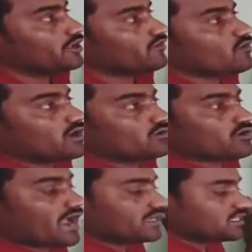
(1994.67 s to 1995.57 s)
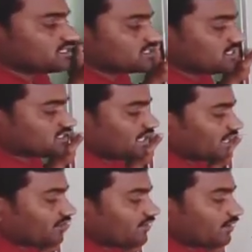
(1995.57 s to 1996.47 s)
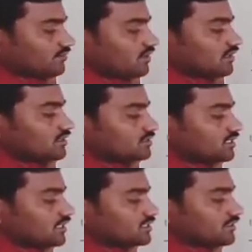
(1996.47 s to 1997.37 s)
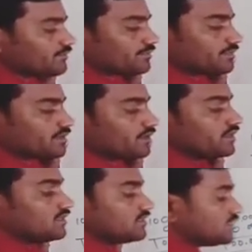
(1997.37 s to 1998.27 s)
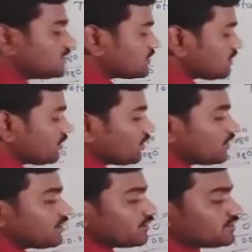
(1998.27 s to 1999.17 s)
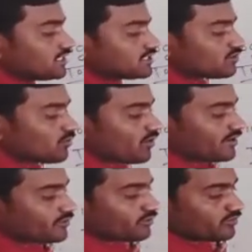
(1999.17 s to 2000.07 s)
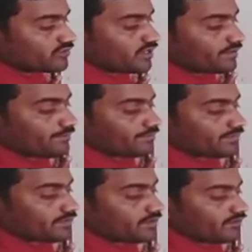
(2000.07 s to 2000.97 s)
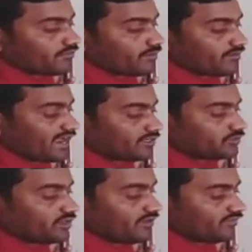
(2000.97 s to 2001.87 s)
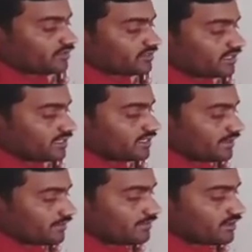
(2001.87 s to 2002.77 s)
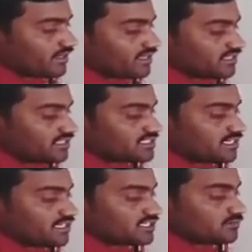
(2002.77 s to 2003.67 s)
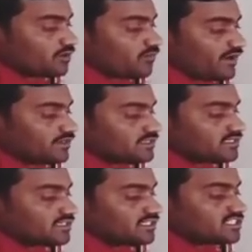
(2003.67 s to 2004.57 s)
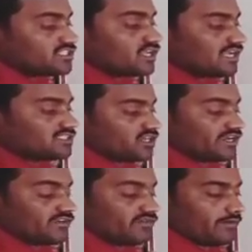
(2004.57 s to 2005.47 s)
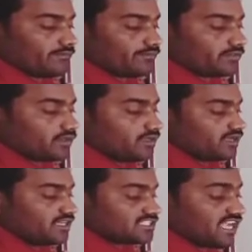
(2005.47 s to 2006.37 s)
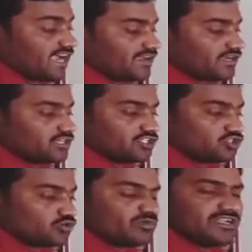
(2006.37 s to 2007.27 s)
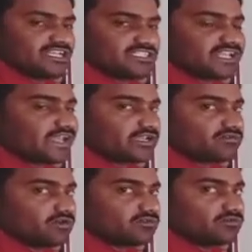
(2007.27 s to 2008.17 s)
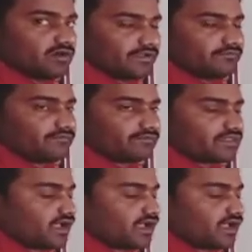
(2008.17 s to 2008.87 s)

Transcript: If you want to write this in the standard form, just this decimal point you move from right to left till here. This is a decimal point. See, it is in the non-standard form. It is 100. It should be less than or equal to 1.